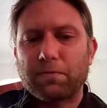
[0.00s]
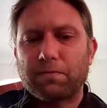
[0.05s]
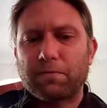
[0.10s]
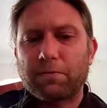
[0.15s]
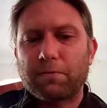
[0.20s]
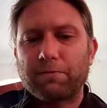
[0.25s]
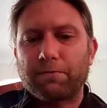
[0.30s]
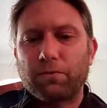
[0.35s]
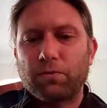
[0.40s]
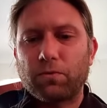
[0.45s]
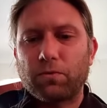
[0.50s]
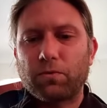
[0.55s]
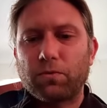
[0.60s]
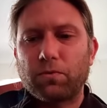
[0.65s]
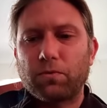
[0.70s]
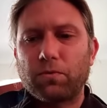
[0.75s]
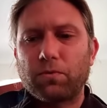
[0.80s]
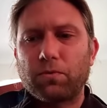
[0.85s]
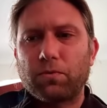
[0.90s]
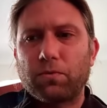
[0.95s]

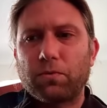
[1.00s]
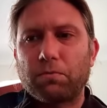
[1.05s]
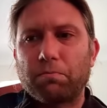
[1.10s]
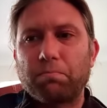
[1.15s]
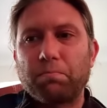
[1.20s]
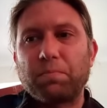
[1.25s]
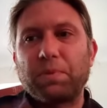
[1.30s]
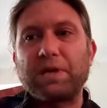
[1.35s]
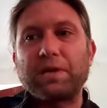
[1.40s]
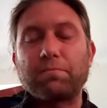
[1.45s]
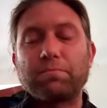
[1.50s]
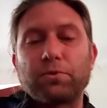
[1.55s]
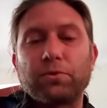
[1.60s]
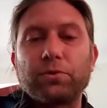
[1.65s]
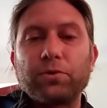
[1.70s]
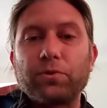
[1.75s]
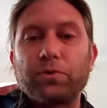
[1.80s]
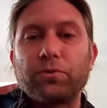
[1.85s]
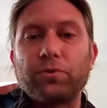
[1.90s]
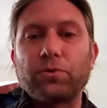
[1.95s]
for people
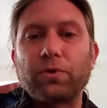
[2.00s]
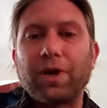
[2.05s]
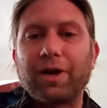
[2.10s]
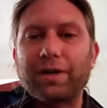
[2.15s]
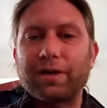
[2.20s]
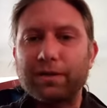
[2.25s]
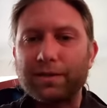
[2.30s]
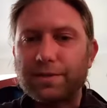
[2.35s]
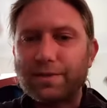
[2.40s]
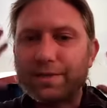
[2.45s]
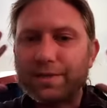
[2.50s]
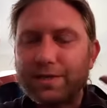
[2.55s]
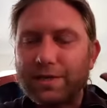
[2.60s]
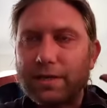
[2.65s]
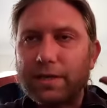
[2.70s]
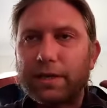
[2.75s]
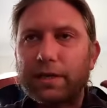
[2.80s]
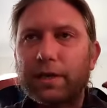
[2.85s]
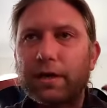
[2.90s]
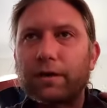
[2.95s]
who I can
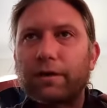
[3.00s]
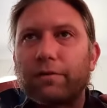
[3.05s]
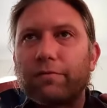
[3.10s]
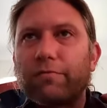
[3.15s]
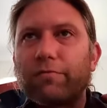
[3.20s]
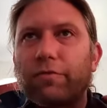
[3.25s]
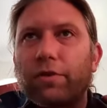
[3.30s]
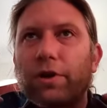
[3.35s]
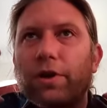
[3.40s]
see kind of